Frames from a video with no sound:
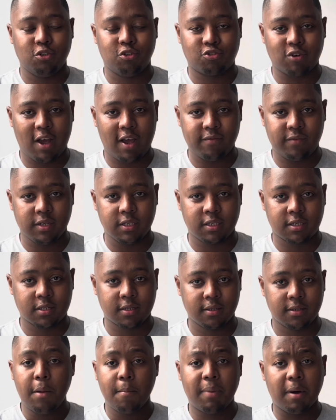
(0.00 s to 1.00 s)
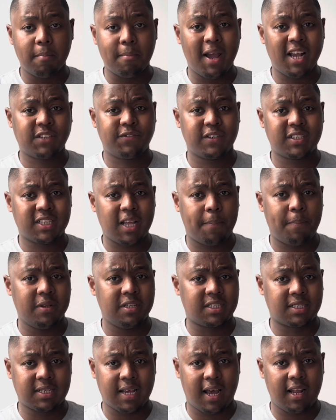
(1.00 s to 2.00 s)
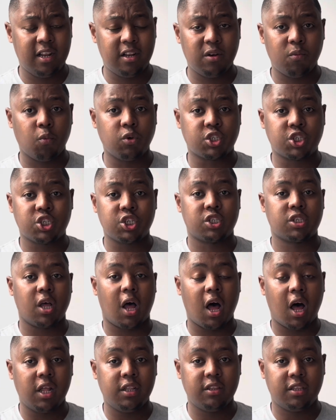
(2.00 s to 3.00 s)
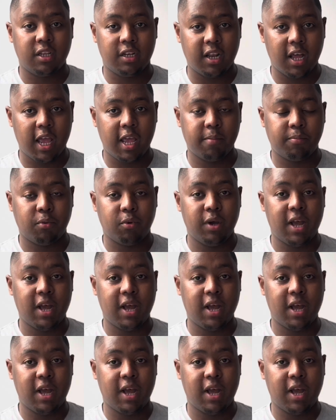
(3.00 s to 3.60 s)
drivers. But Max Verstappen's talent was just undeniable.